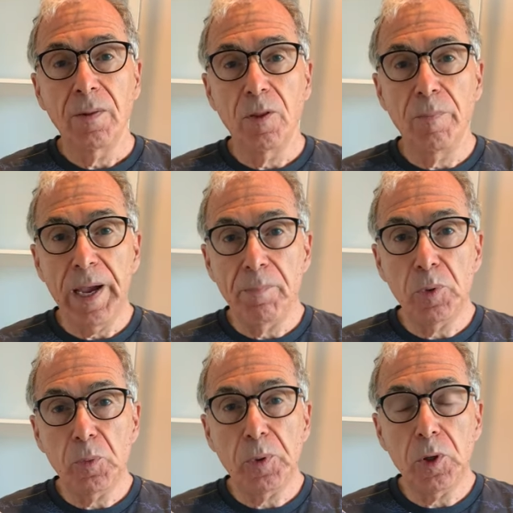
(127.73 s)
The
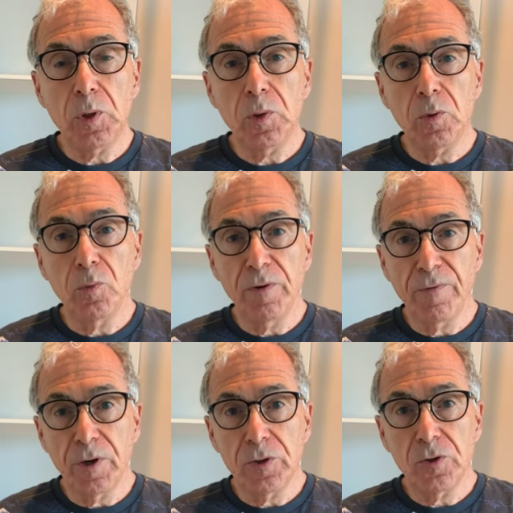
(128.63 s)
bamboo pole
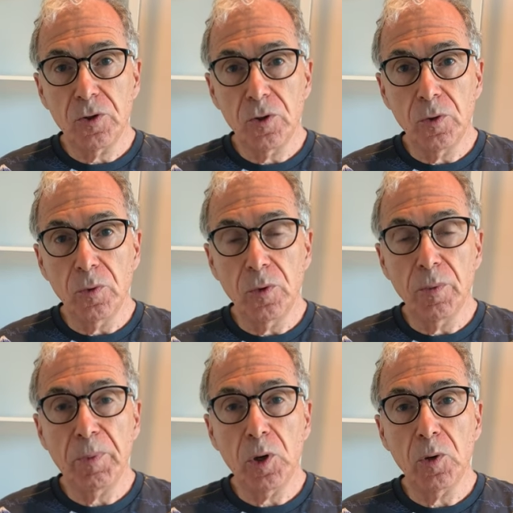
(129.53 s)
refers to the
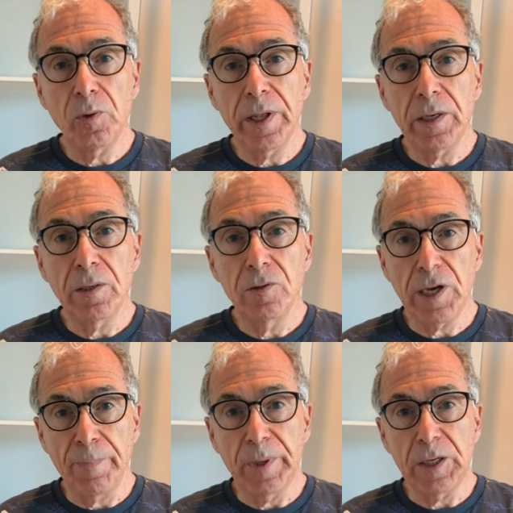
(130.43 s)
pole that
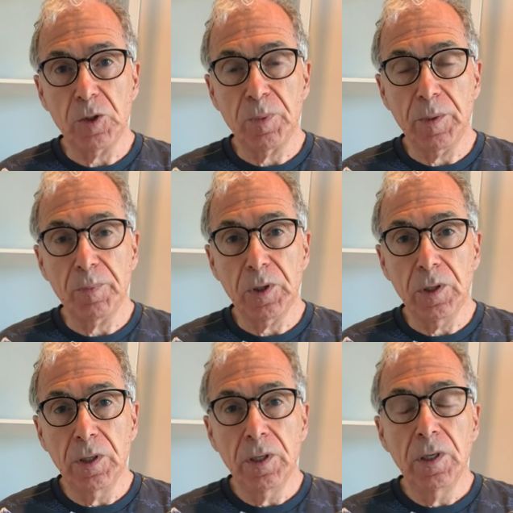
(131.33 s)
Japanese
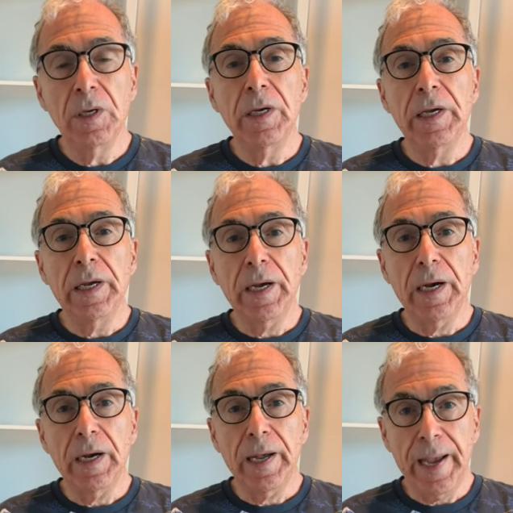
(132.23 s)
people
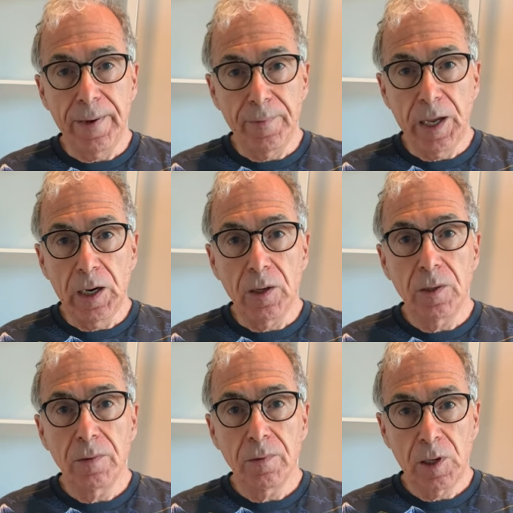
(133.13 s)
hang their
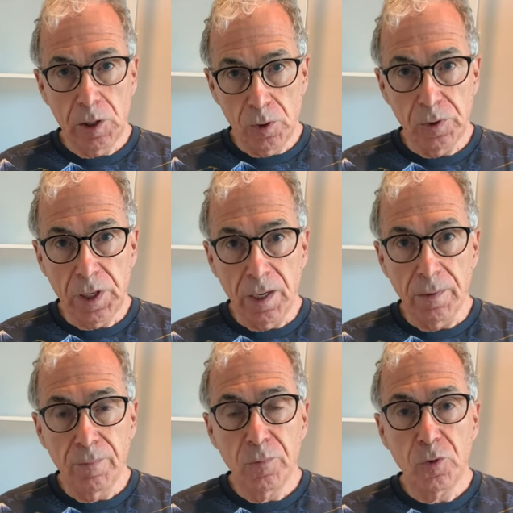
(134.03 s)
clothes on
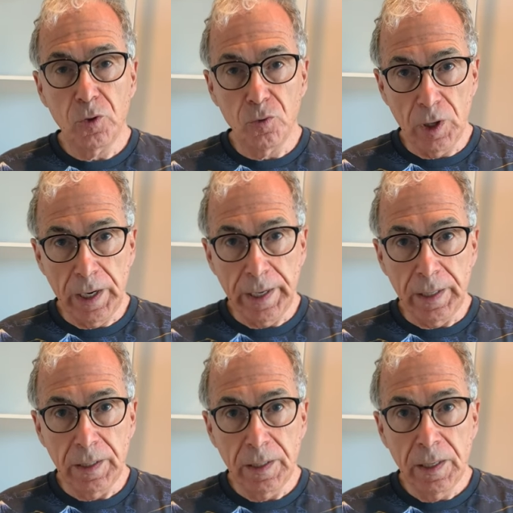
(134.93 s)
to dry.
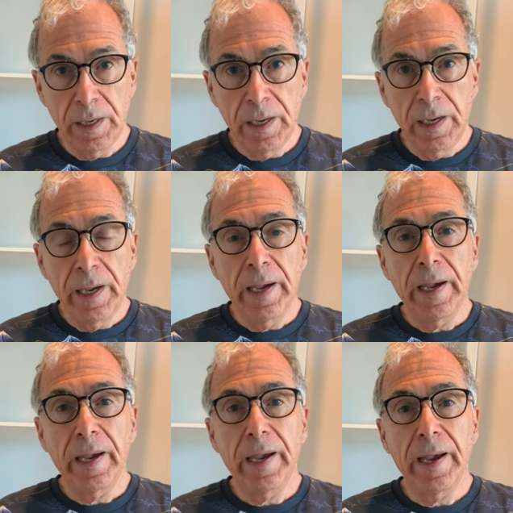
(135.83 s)

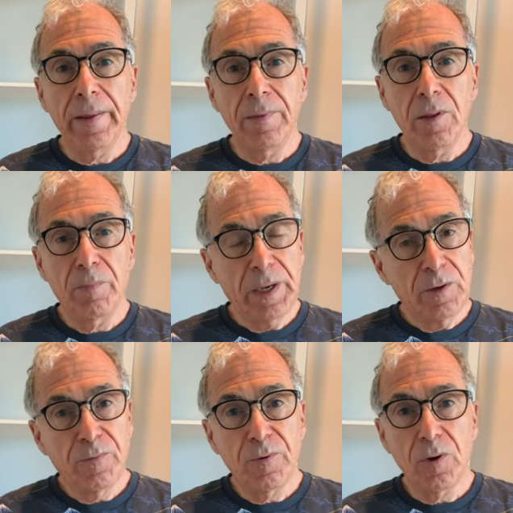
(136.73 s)
And the
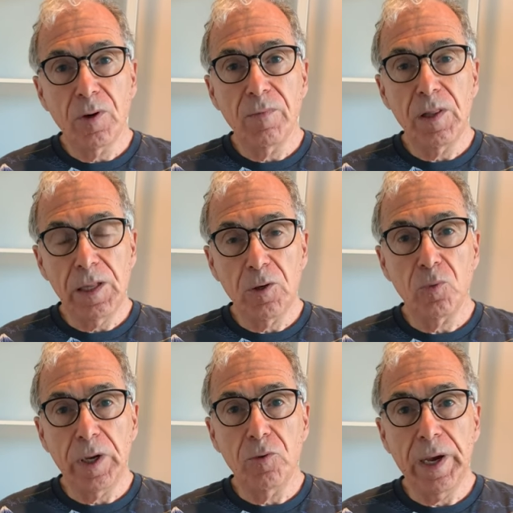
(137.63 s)
metaphor of the little
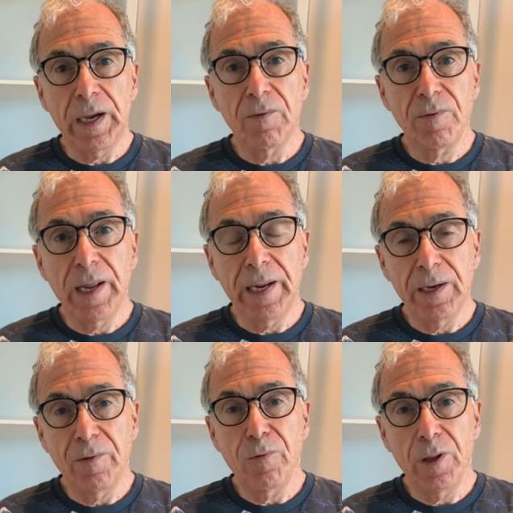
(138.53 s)
red dragonfly at
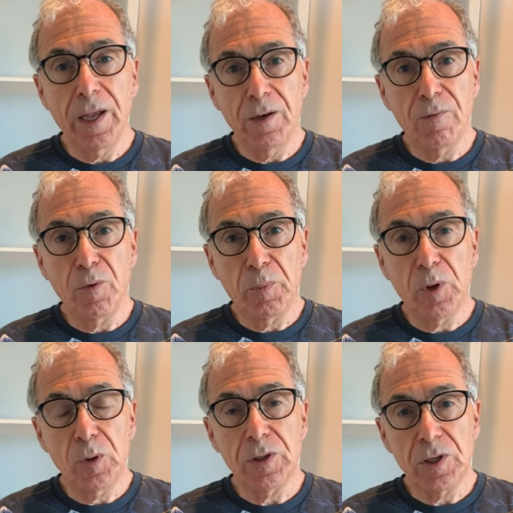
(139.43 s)
the end of the
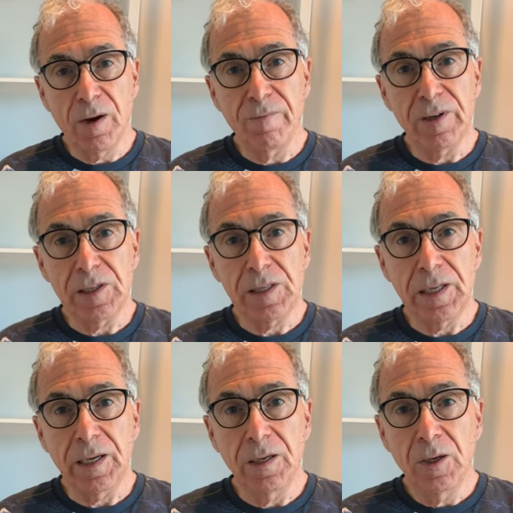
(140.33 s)
pole is
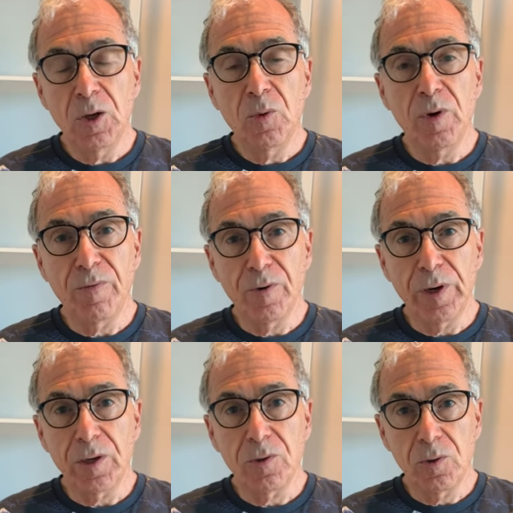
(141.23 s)
obviously
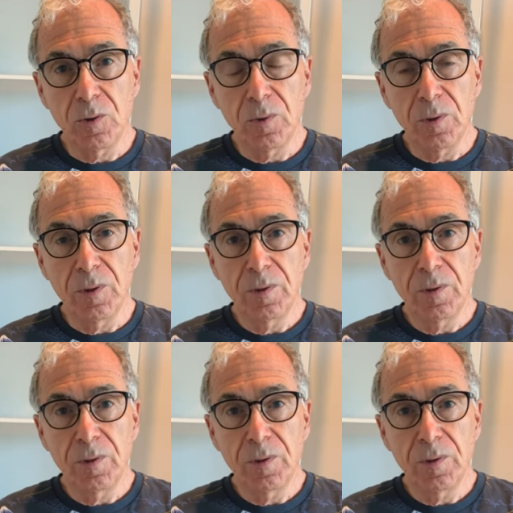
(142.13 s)
referring to